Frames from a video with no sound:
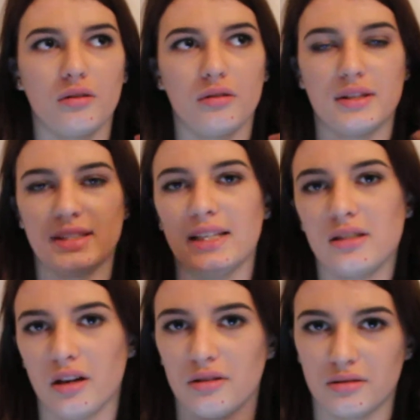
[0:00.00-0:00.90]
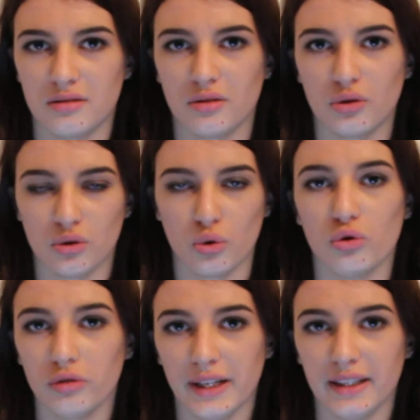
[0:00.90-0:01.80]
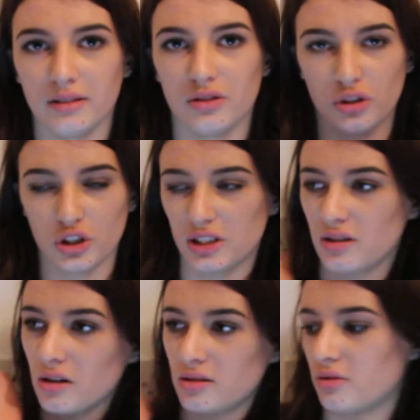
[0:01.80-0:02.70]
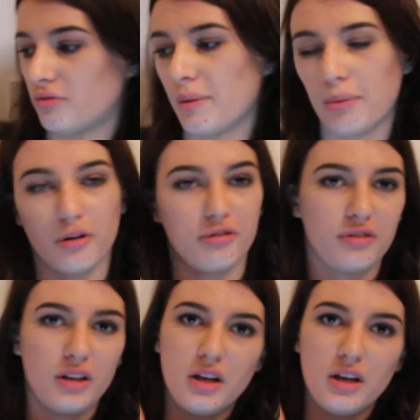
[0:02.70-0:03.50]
the scene turns gory, so she starts to rip off